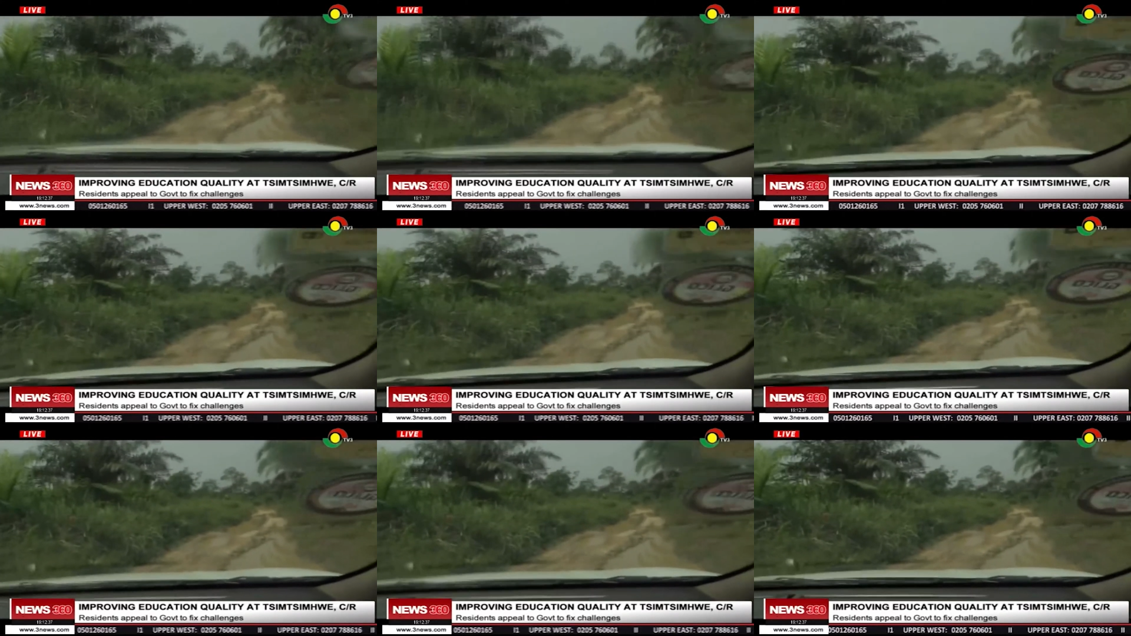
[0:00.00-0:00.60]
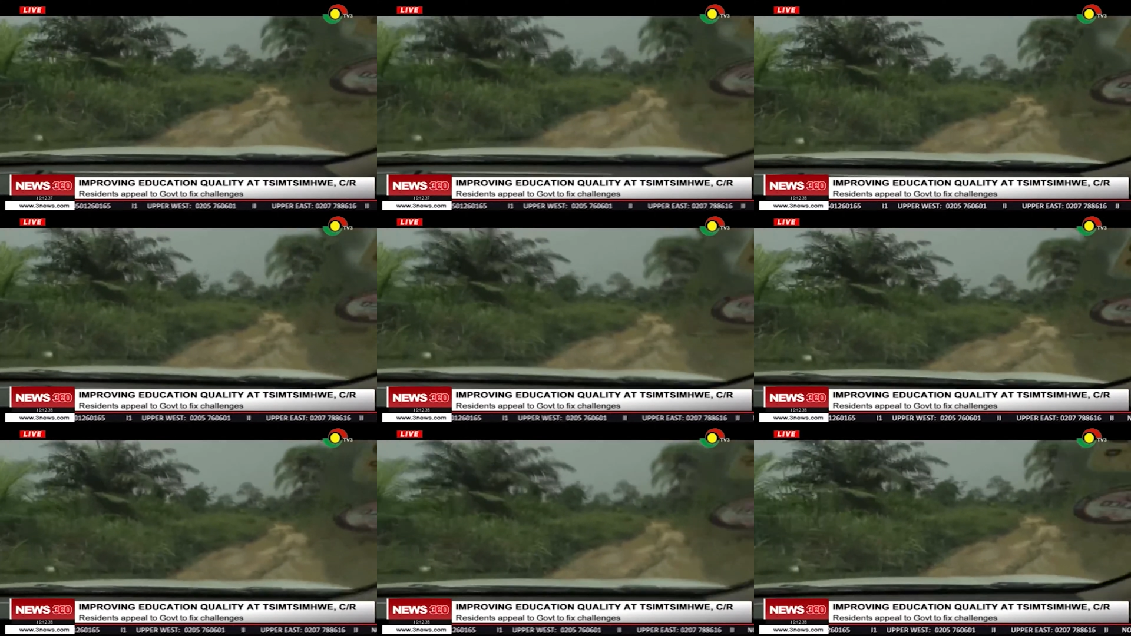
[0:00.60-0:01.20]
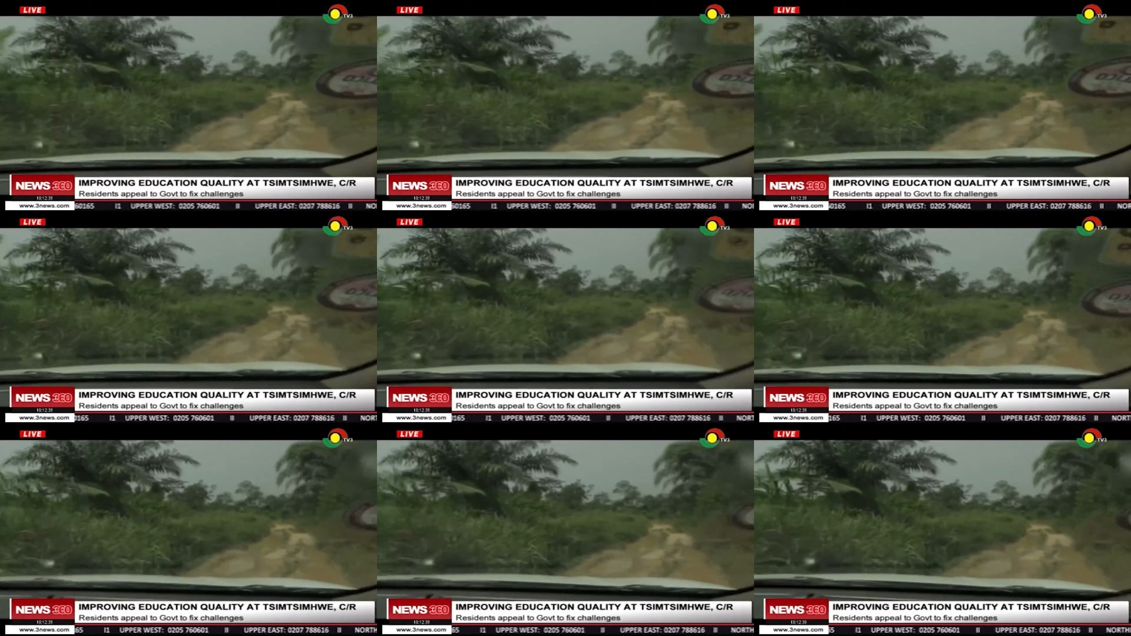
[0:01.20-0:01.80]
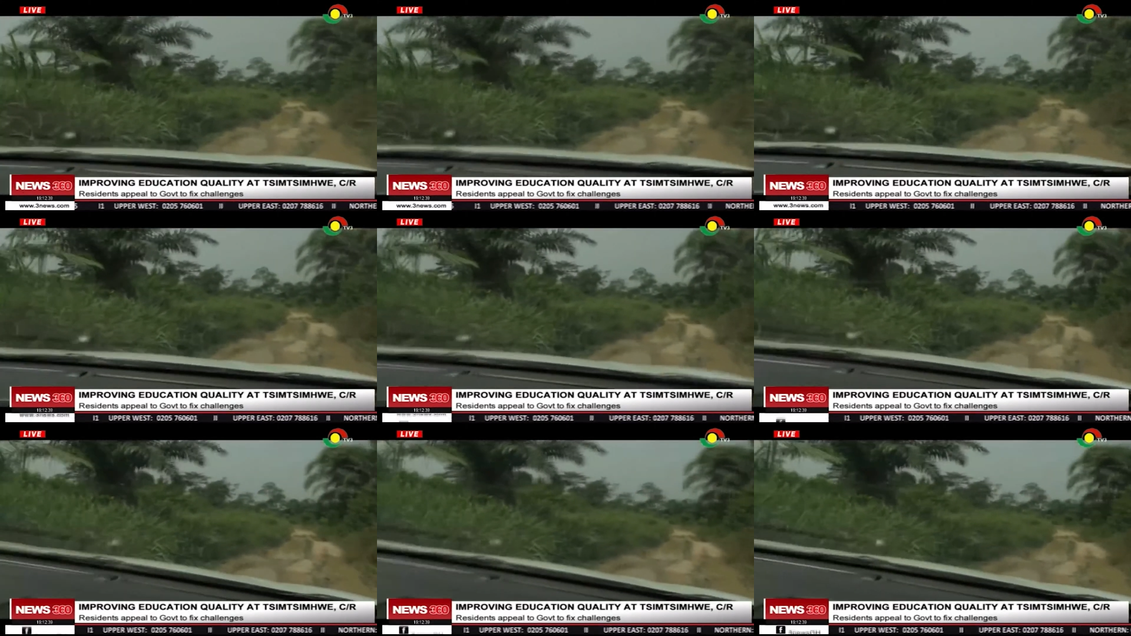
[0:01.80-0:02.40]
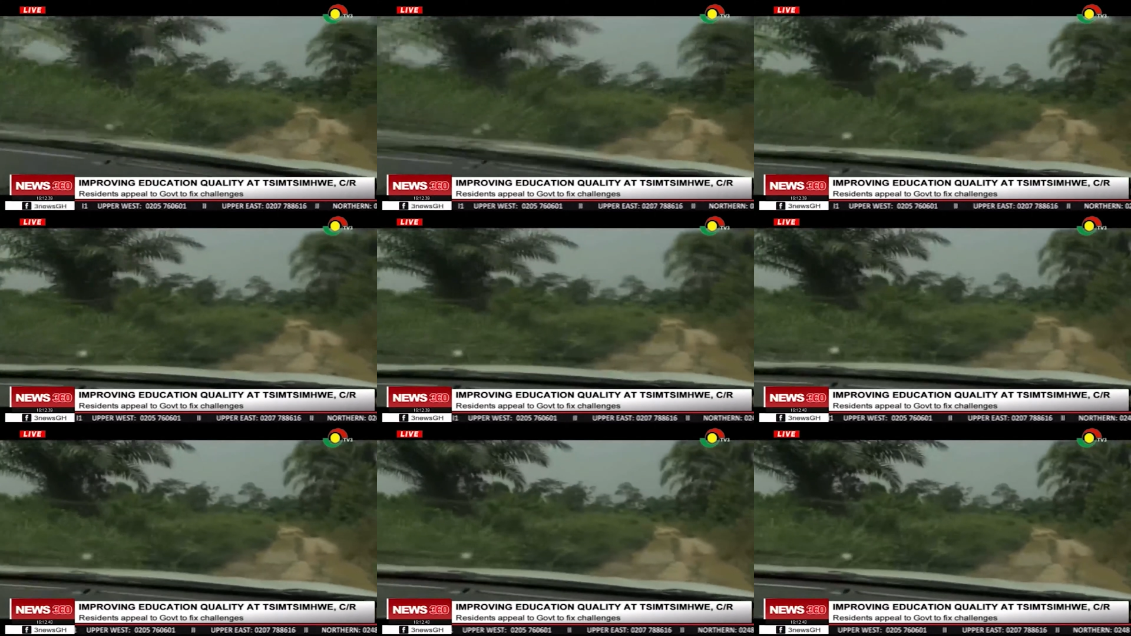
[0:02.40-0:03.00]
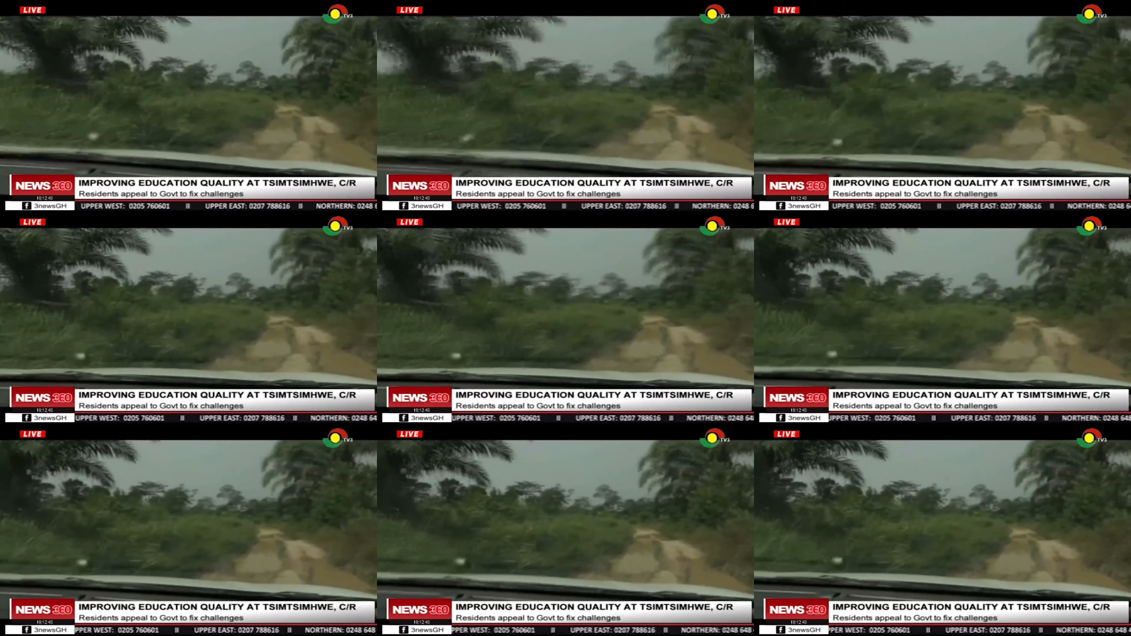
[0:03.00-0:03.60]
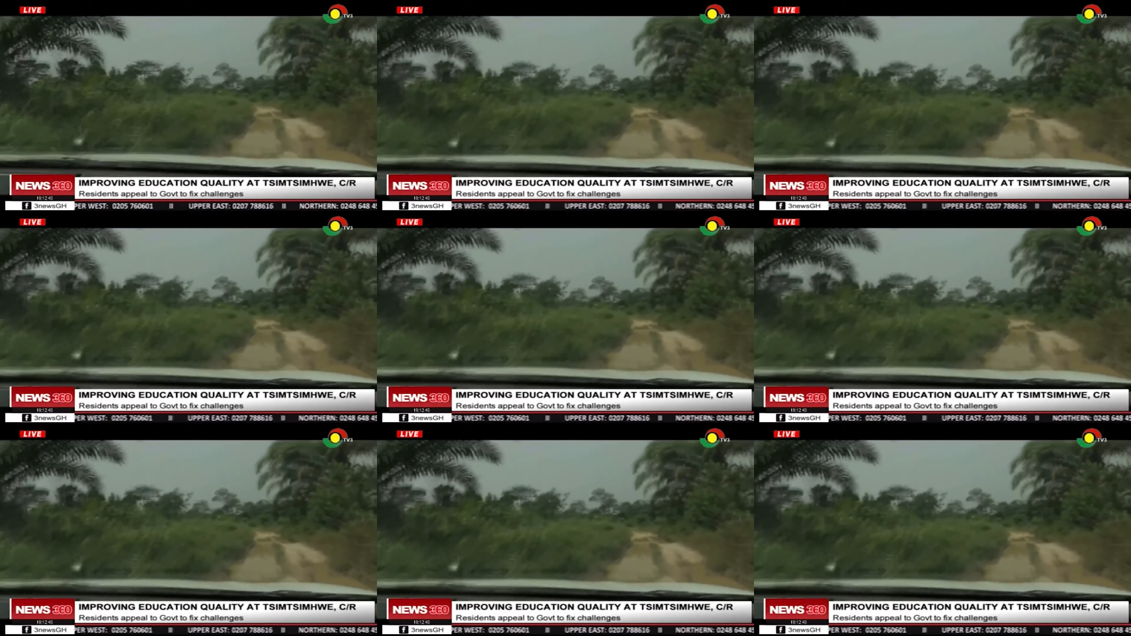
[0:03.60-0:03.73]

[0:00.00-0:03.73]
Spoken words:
[unreadable: no face in view]